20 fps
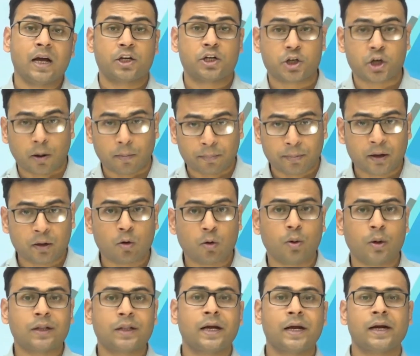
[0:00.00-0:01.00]
shopping
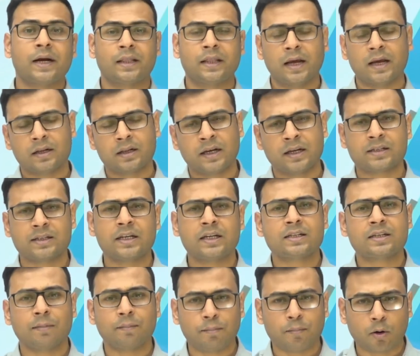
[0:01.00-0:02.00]
over there they, they see
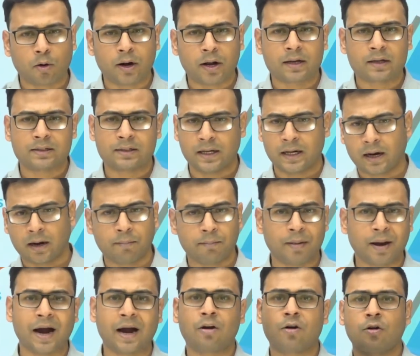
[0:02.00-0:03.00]
some products they come
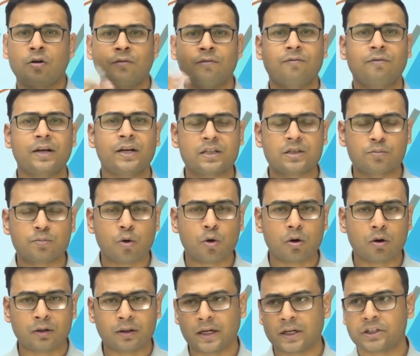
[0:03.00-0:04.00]
back on
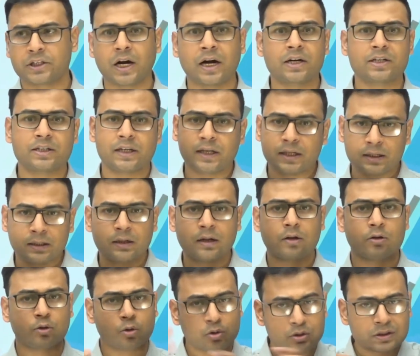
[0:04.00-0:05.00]
facebook they start seeing
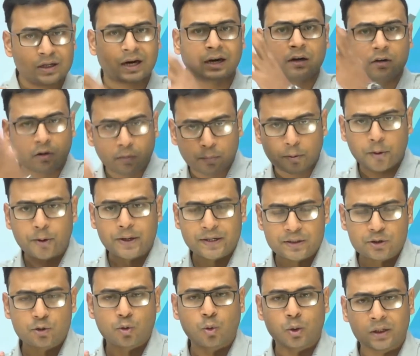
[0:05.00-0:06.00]
those kind of
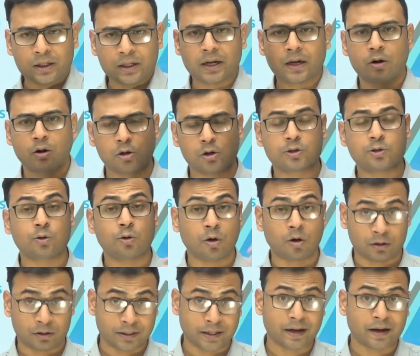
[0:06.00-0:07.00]
products over there also
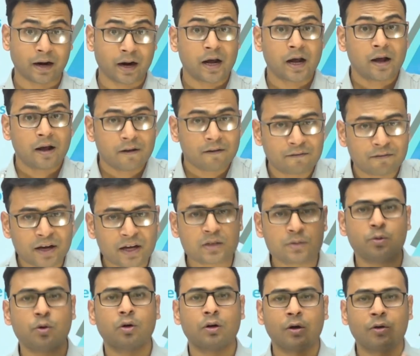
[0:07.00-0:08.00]
on their
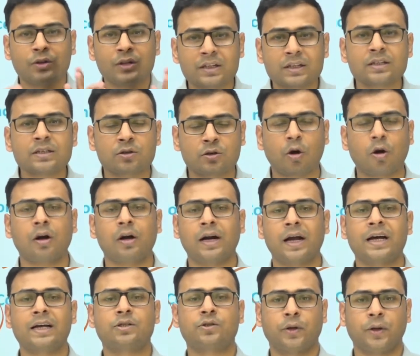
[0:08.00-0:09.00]
Facebook. Now, this is called
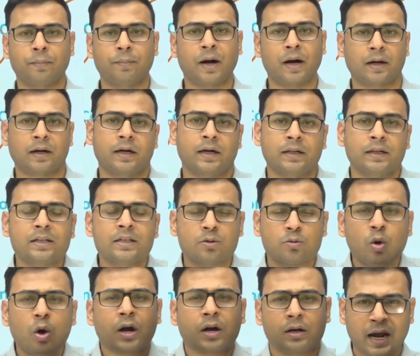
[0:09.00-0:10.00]
as remarketing. This is
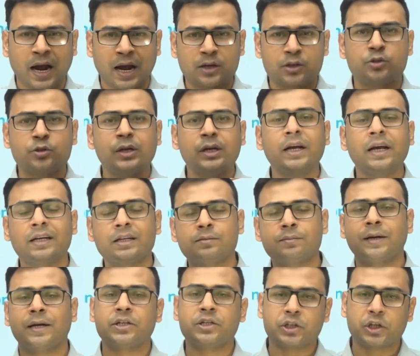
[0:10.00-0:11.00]
what actually is
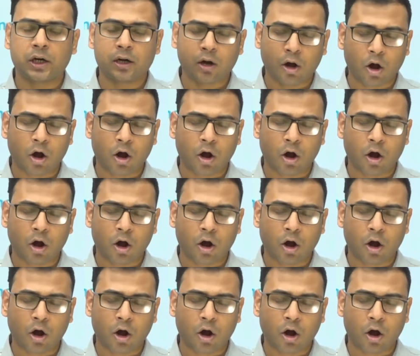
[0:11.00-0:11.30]
mentioned